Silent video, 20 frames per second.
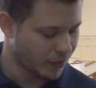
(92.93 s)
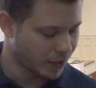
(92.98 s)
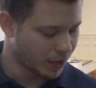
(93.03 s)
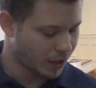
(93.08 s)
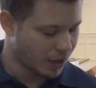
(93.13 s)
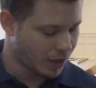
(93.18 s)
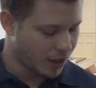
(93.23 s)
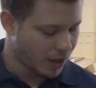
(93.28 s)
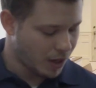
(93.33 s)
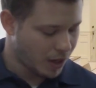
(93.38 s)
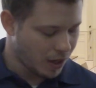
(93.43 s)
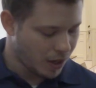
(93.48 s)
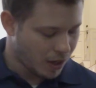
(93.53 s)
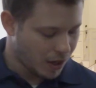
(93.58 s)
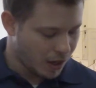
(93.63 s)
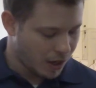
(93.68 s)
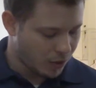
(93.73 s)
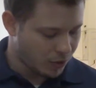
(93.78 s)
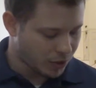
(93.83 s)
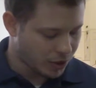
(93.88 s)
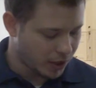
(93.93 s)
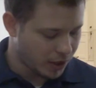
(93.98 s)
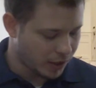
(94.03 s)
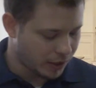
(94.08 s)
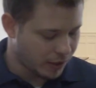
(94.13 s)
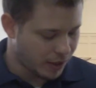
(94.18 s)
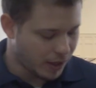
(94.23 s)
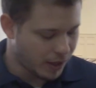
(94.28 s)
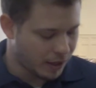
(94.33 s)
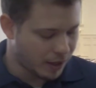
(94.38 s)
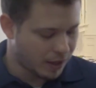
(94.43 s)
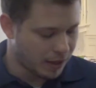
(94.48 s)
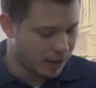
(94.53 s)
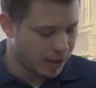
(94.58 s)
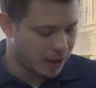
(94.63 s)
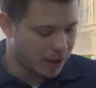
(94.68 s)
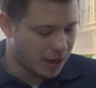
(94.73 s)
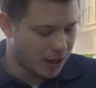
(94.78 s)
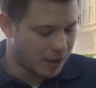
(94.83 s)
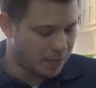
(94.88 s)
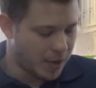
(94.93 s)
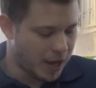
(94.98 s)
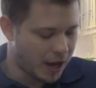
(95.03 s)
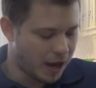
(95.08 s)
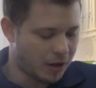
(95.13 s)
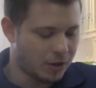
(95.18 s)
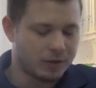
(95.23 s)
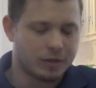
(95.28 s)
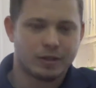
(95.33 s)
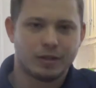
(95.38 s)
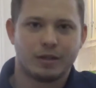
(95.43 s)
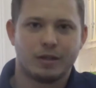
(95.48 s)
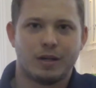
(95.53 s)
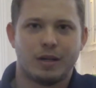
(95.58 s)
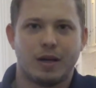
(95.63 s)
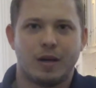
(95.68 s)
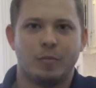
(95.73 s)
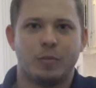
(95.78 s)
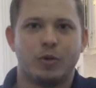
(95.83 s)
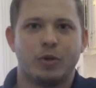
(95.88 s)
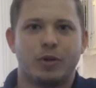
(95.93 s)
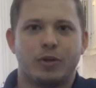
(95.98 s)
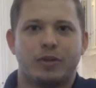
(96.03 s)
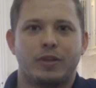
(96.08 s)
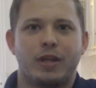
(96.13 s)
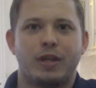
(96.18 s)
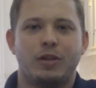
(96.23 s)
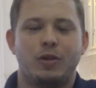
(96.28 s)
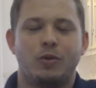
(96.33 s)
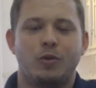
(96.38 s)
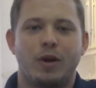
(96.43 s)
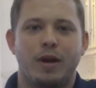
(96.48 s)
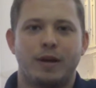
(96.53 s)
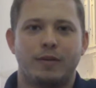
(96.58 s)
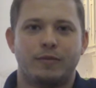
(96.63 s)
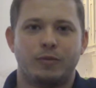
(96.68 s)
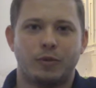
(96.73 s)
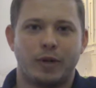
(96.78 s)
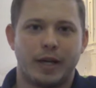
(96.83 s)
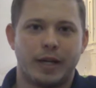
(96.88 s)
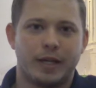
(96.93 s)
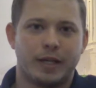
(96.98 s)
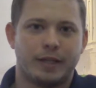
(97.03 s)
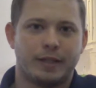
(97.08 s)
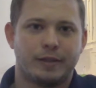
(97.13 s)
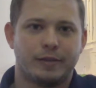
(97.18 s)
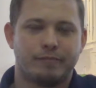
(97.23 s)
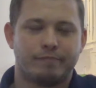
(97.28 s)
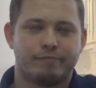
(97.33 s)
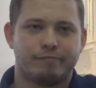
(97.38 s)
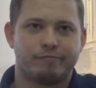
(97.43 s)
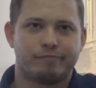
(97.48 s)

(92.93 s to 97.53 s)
I want you to think about a book that you have read.